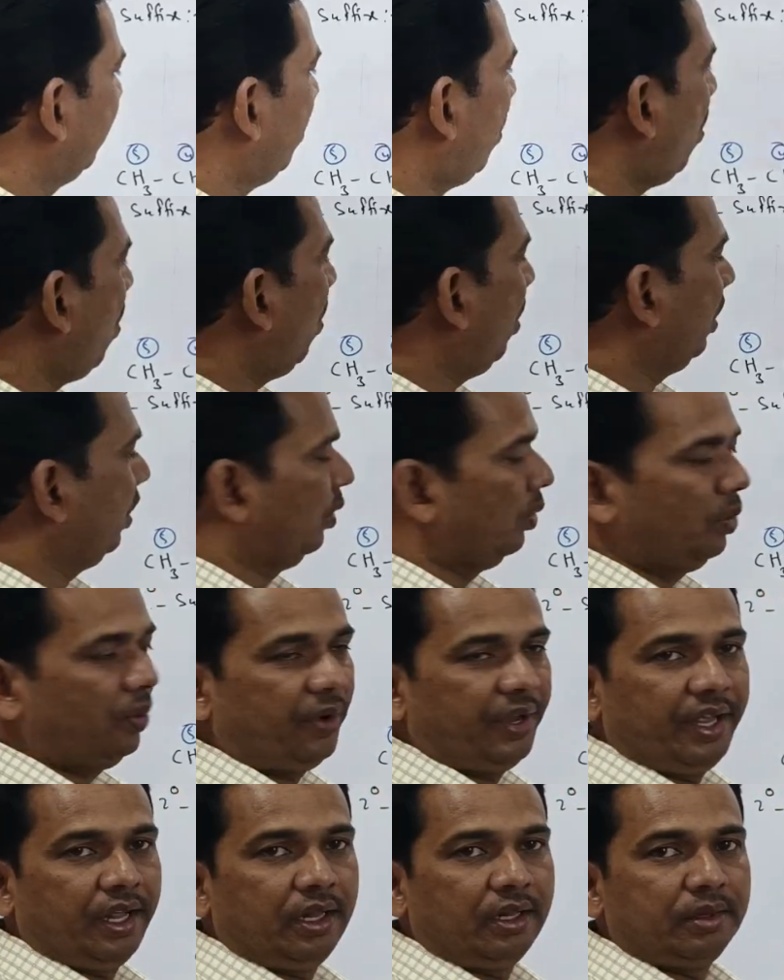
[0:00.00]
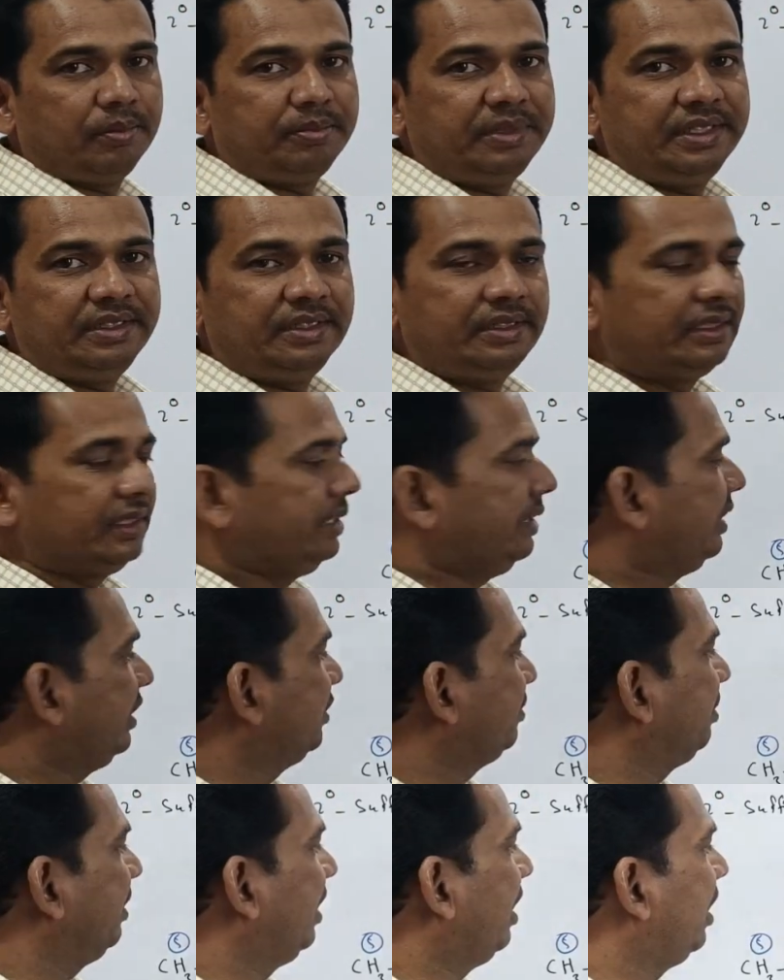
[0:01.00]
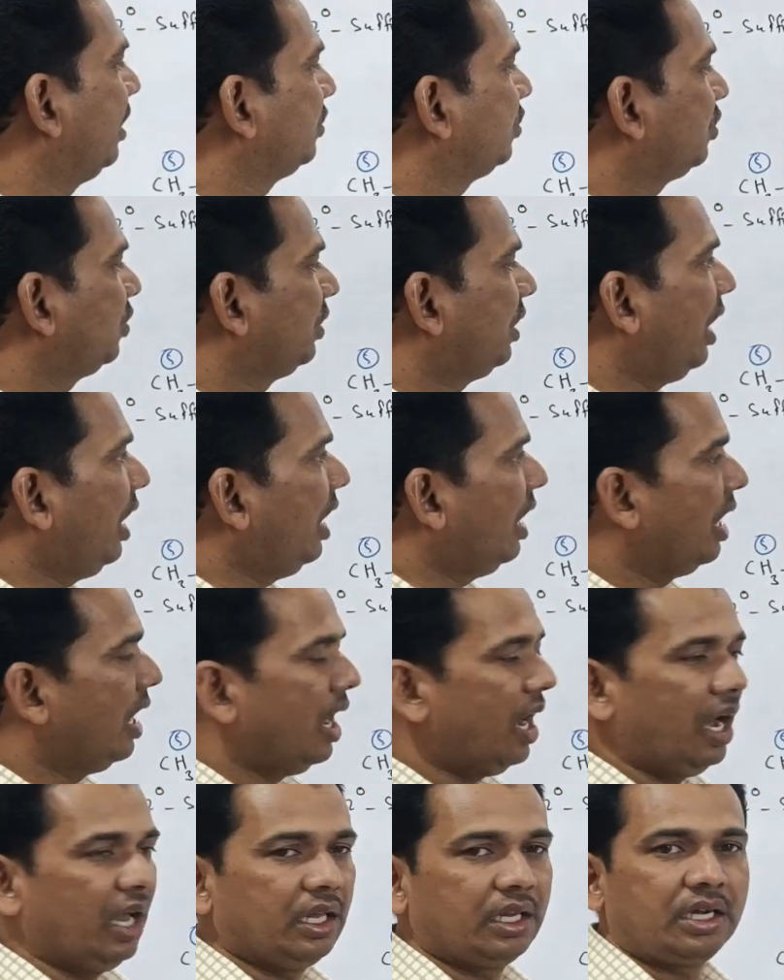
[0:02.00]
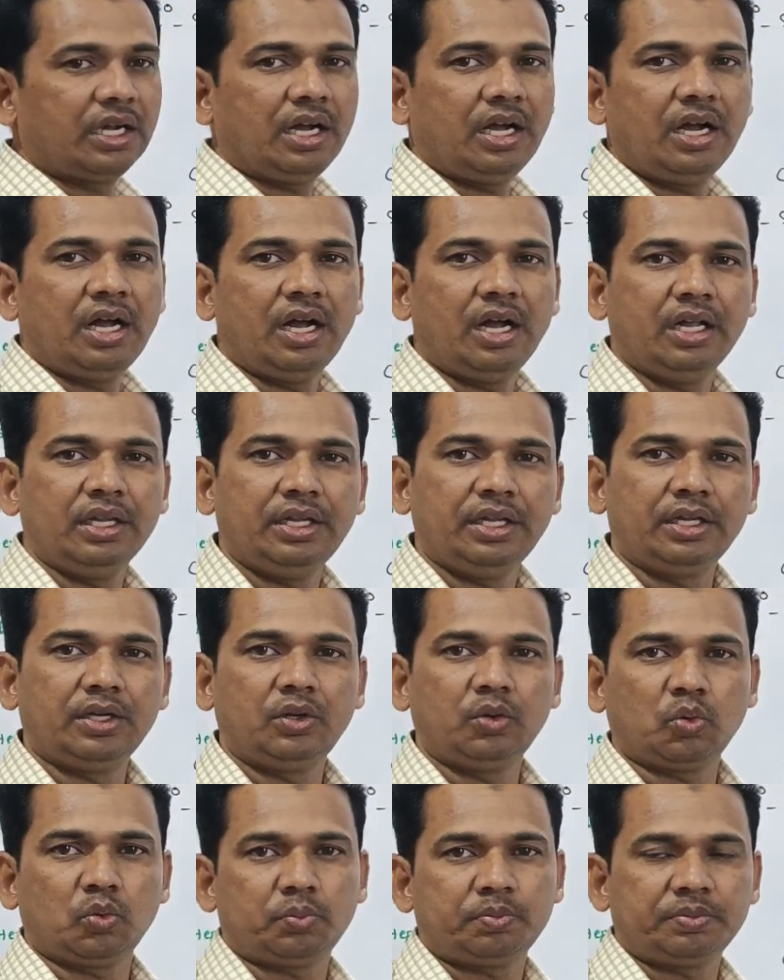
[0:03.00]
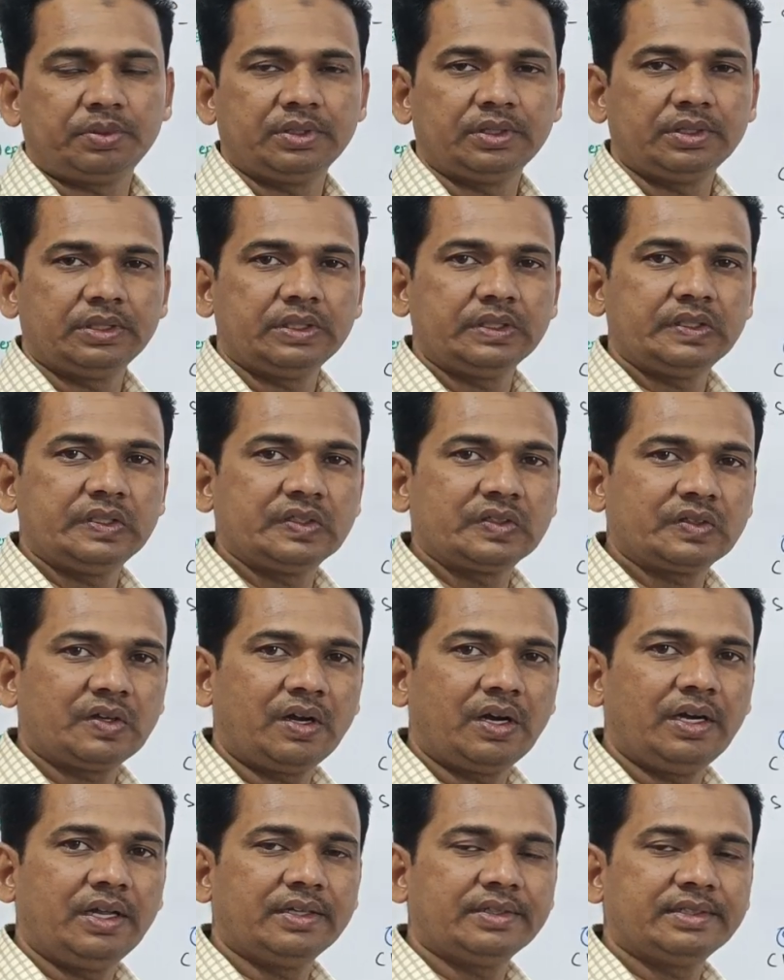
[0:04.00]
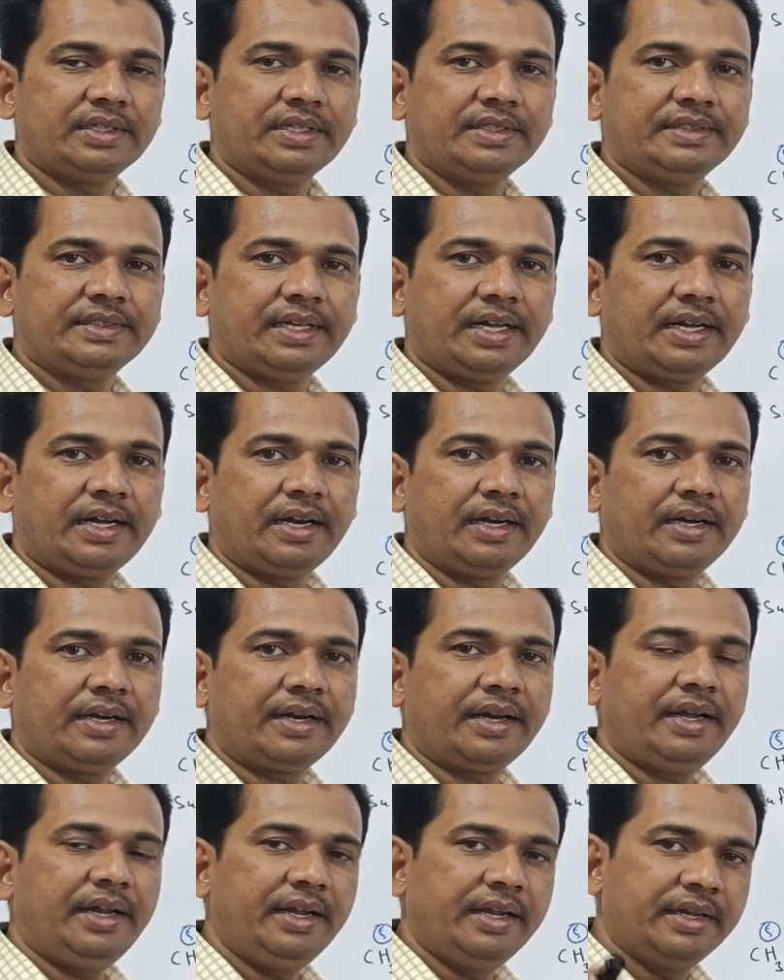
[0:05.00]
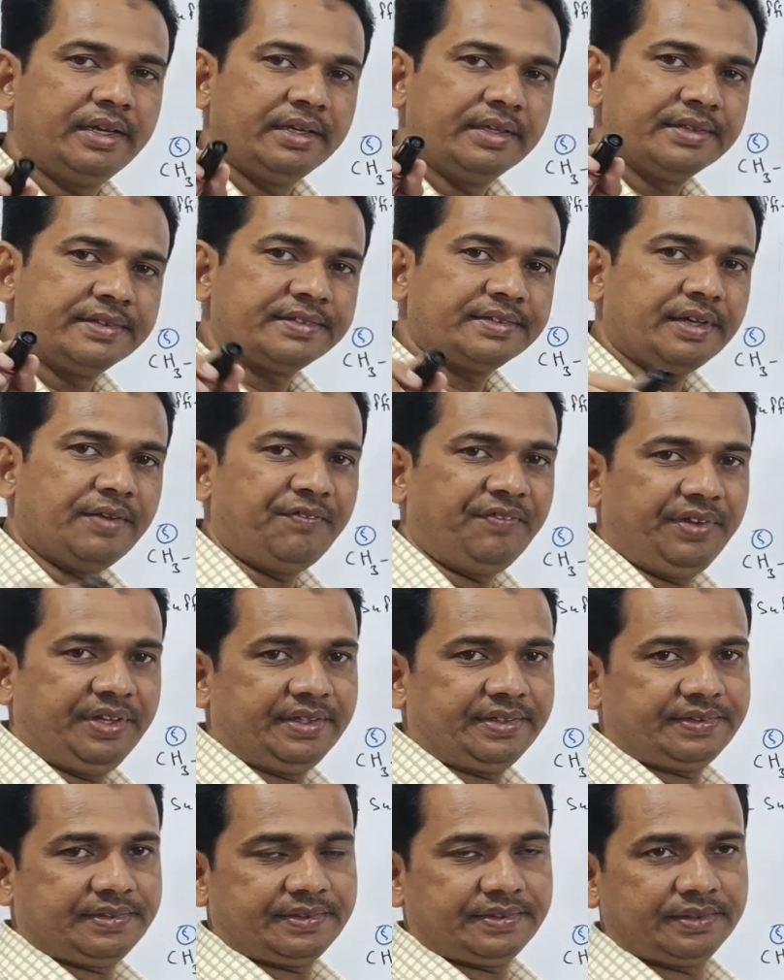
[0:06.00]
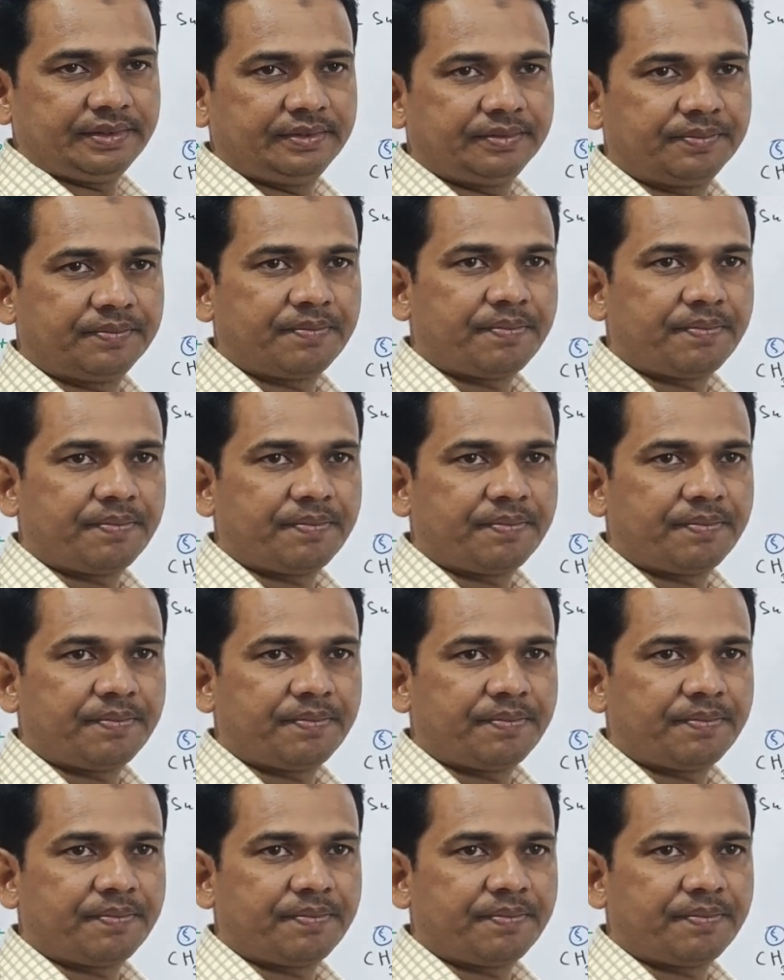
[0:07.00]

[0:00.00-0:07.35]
All ol means it is belongs to the alcoholic group. This is called as the secondary suffix.